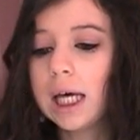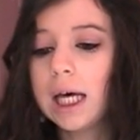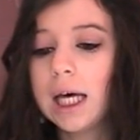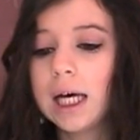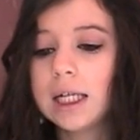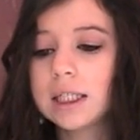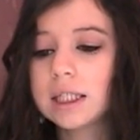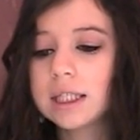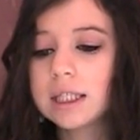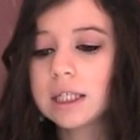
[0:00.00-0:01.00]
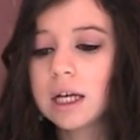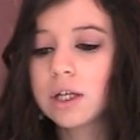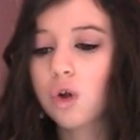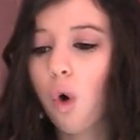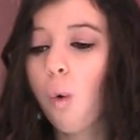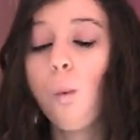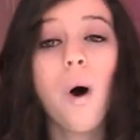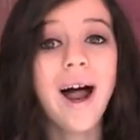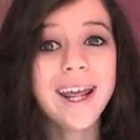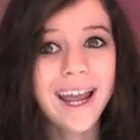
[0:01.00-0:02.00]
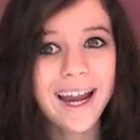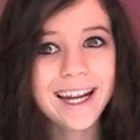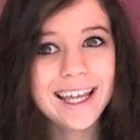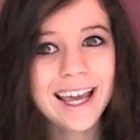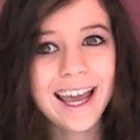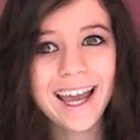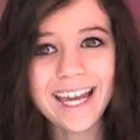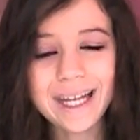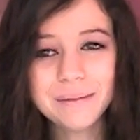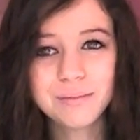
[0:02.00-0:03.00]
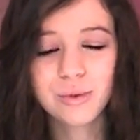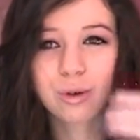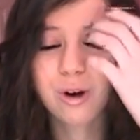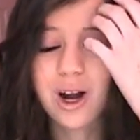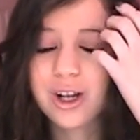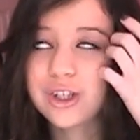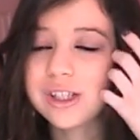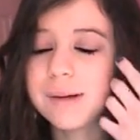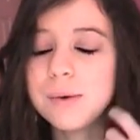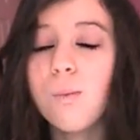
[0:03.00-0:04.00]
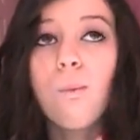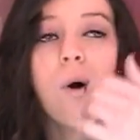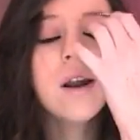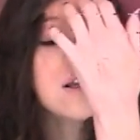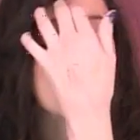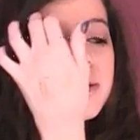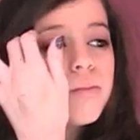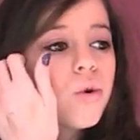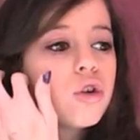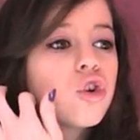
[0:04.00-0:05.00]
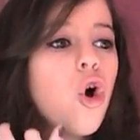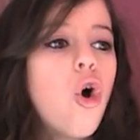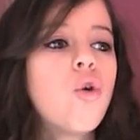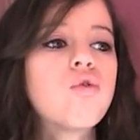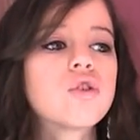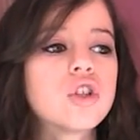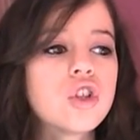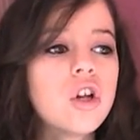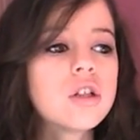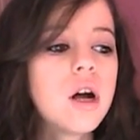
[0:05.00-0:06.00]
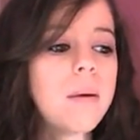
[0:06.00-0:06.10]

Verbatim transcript: And this is a 188 brush. And I've been wanting this brush for such a long time.